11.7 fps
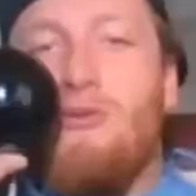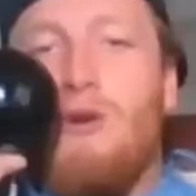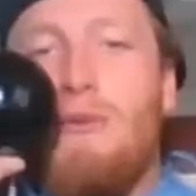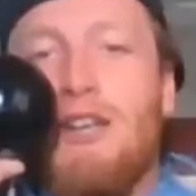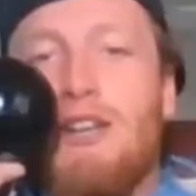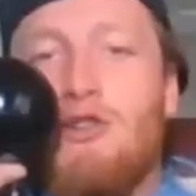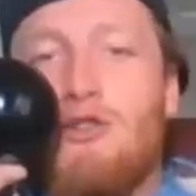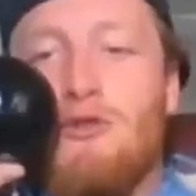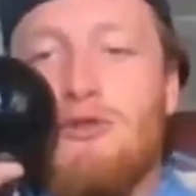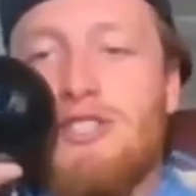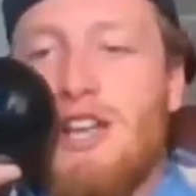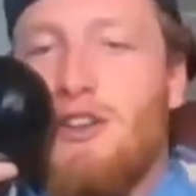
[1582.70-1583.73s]
Women
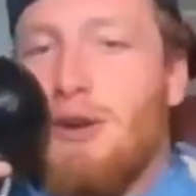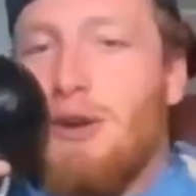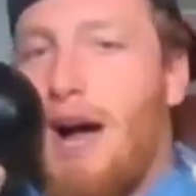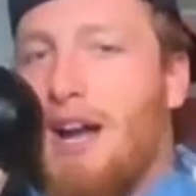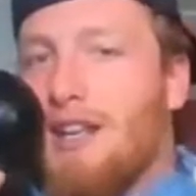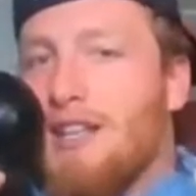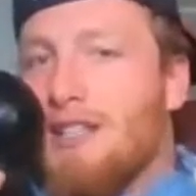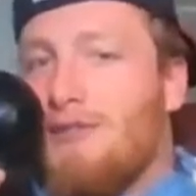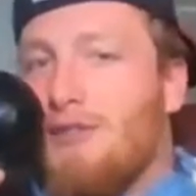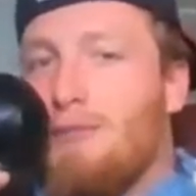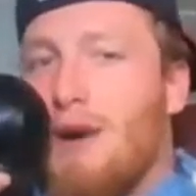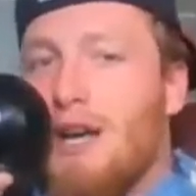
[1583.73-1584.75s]
who sell their bodies for money.